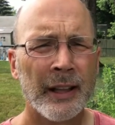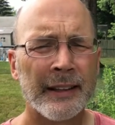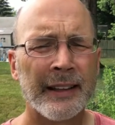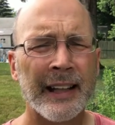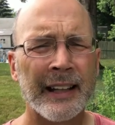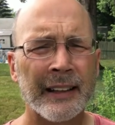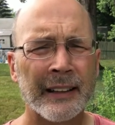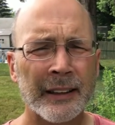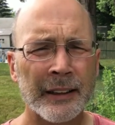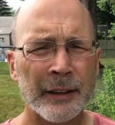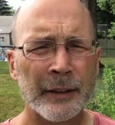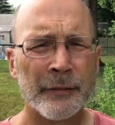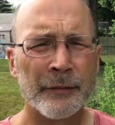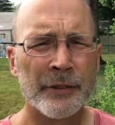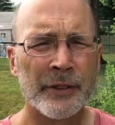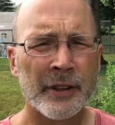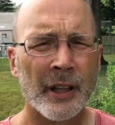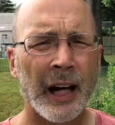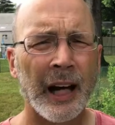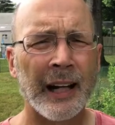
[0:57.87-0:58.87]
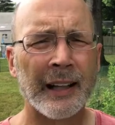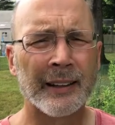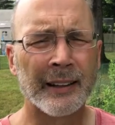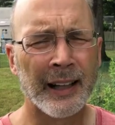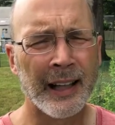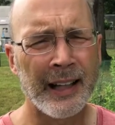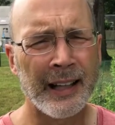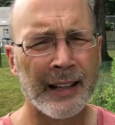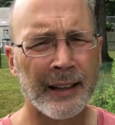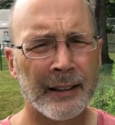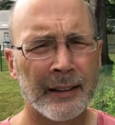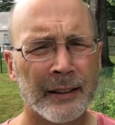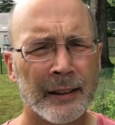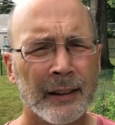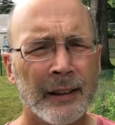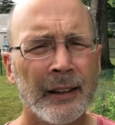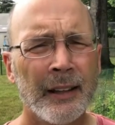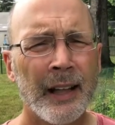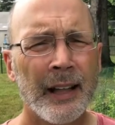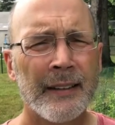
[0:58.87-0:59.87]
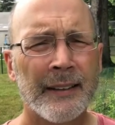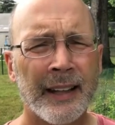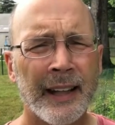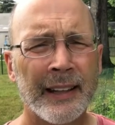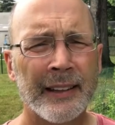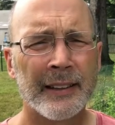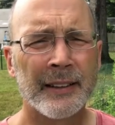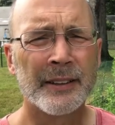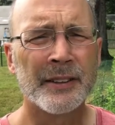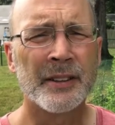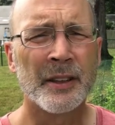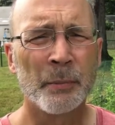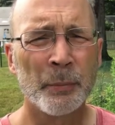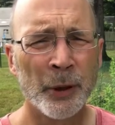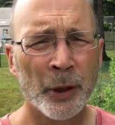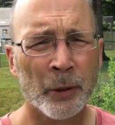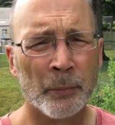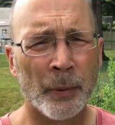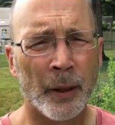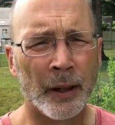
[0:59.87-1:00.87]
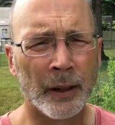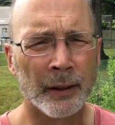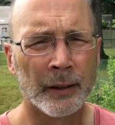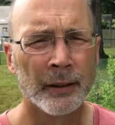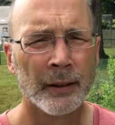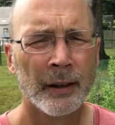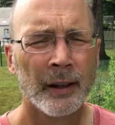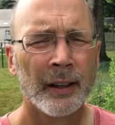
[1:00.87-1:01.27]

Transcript: that lives on land, and that is the pill bug.